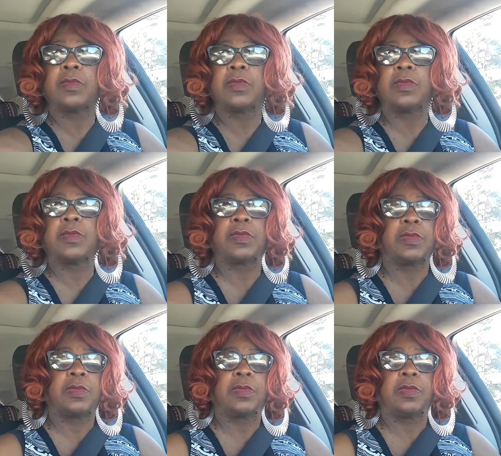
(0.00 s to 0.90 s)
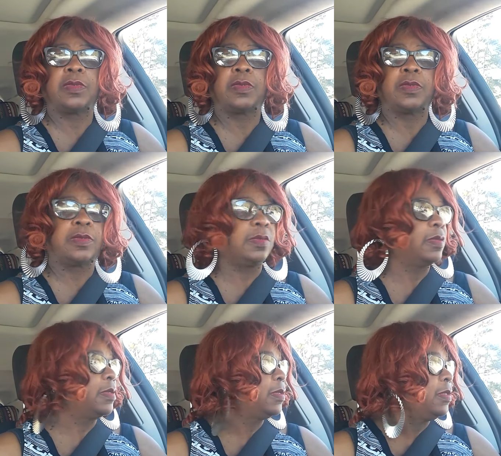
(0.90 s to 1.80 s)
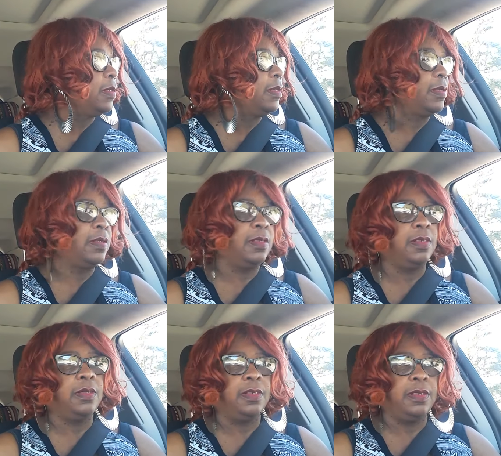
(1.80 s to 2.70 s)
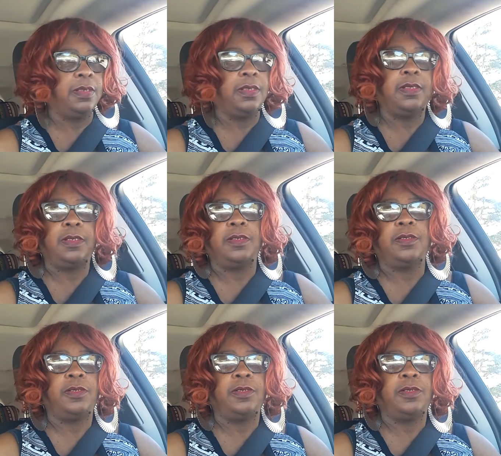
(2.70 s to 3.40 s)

(no one is talking)